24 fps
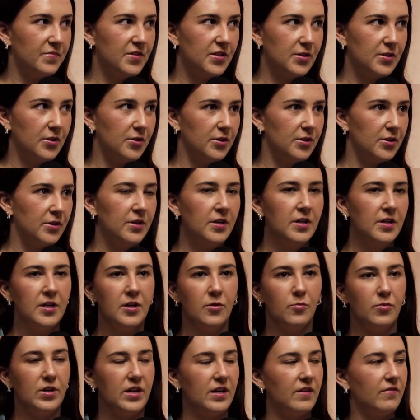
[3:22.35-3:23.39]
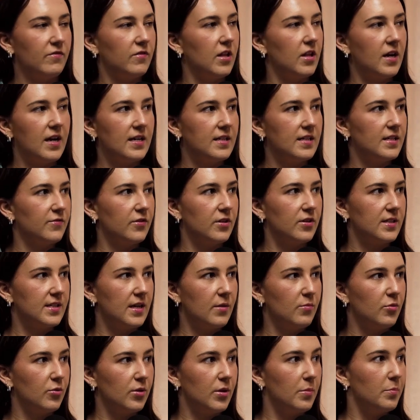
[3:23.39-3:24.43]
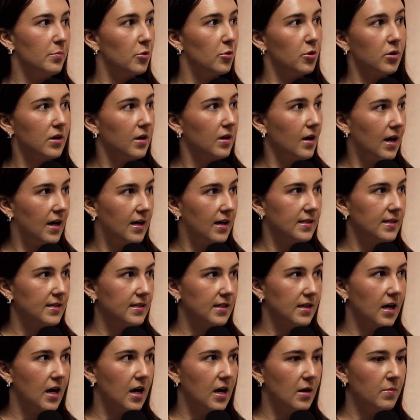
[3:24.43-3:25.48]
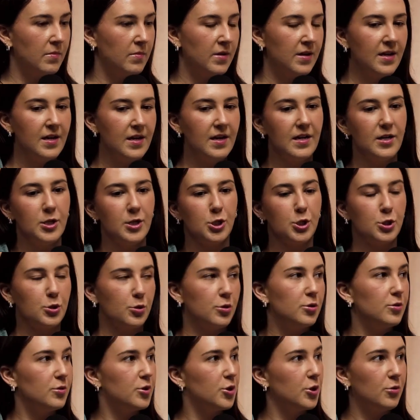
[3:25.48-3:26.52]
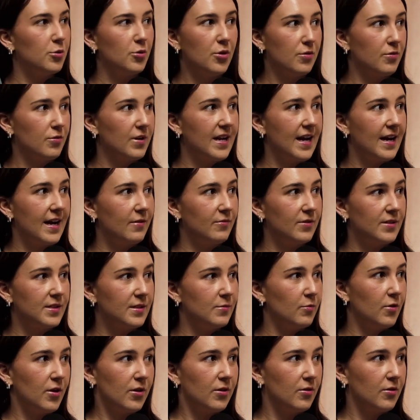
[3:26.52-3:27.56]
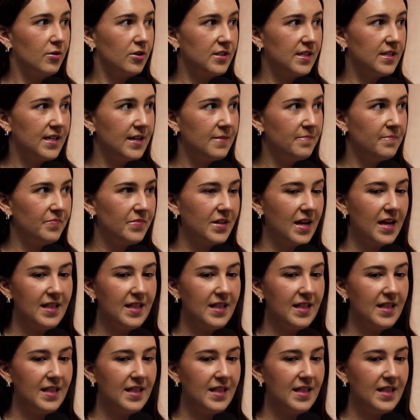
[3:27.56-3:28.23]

So we have clients, for example, that book us to come shoot 2-3 hours worth of content,